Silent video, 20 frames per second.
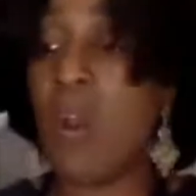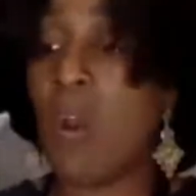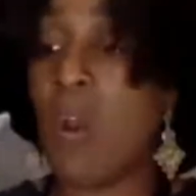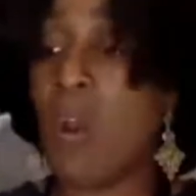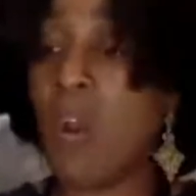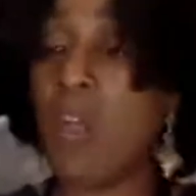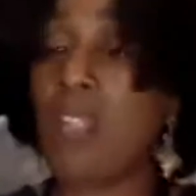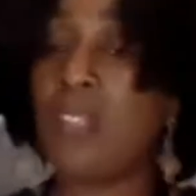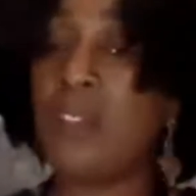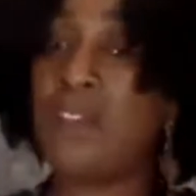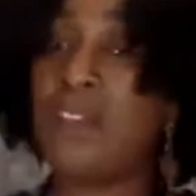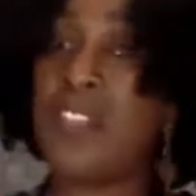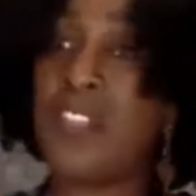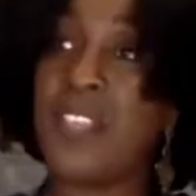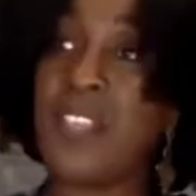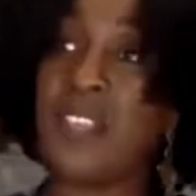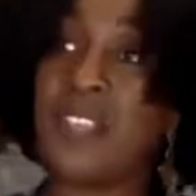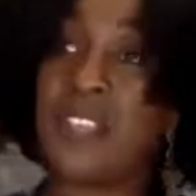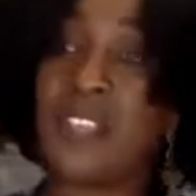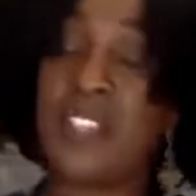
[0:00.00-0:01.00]
All of
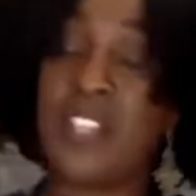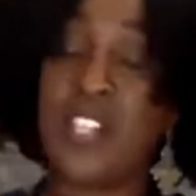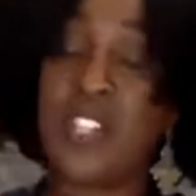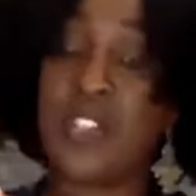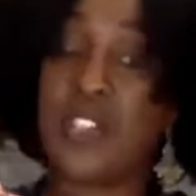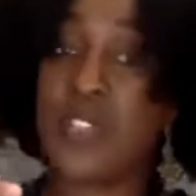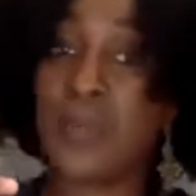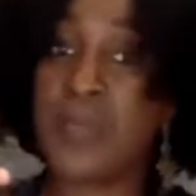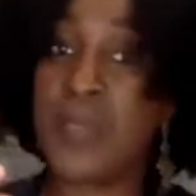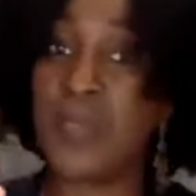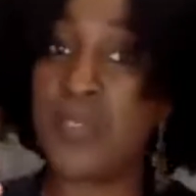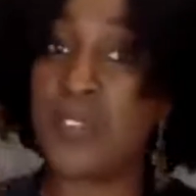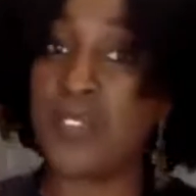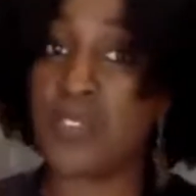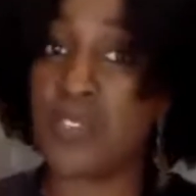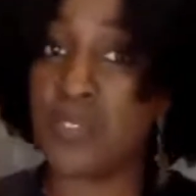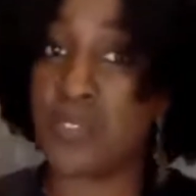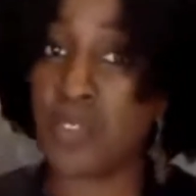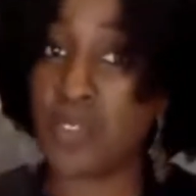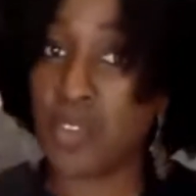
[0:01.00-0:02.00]
this contributes
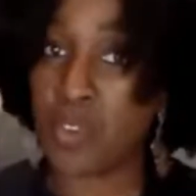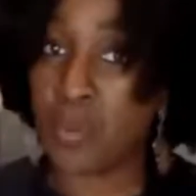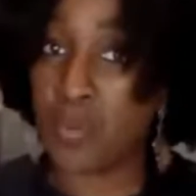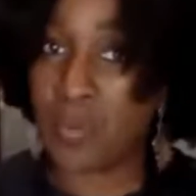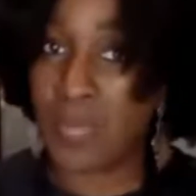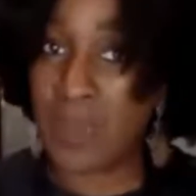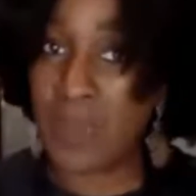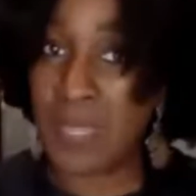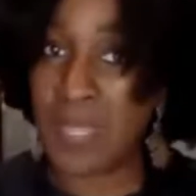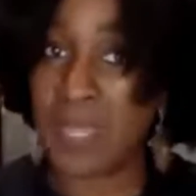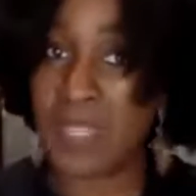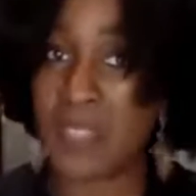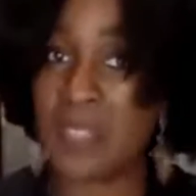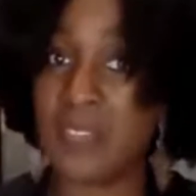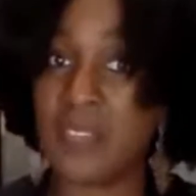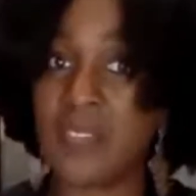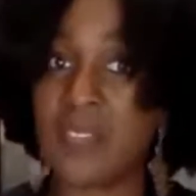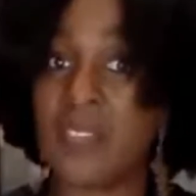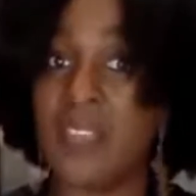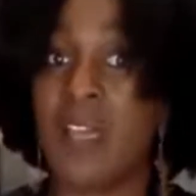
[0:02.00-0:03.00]
to the
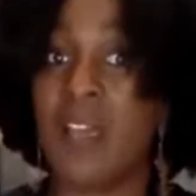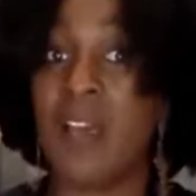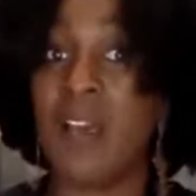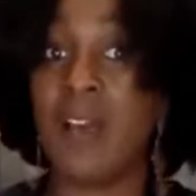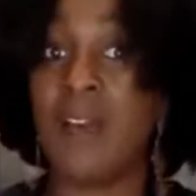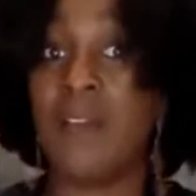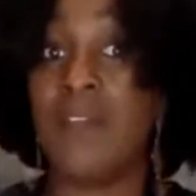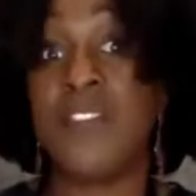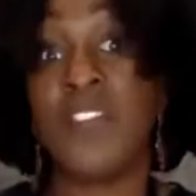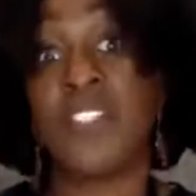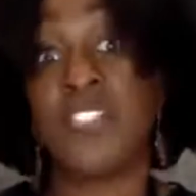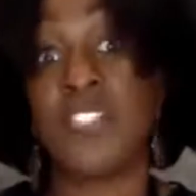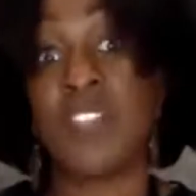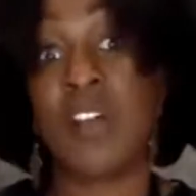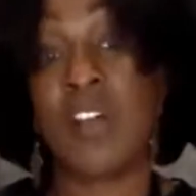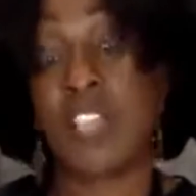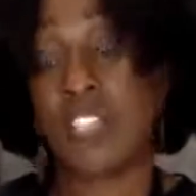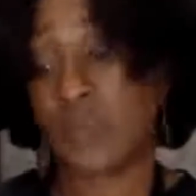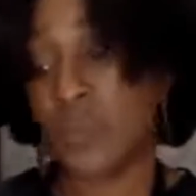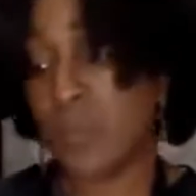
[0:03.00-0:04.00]
creaminess of the
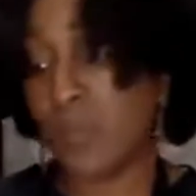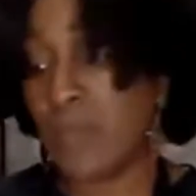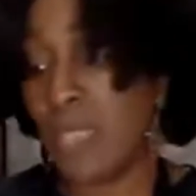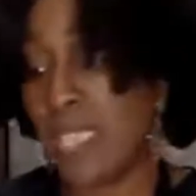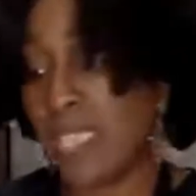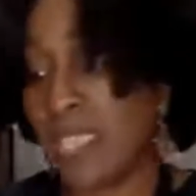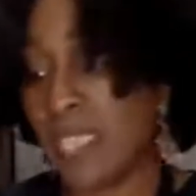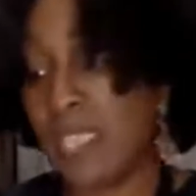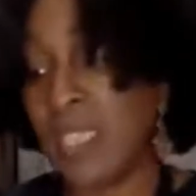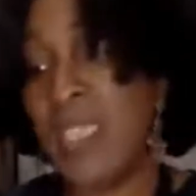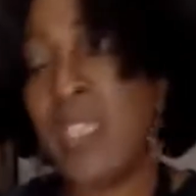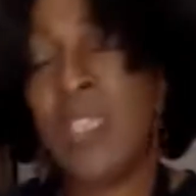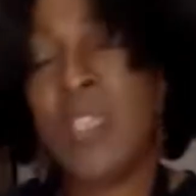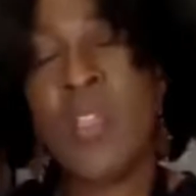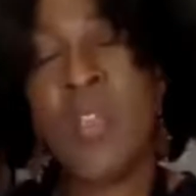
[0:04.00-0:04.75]
sauce we're making.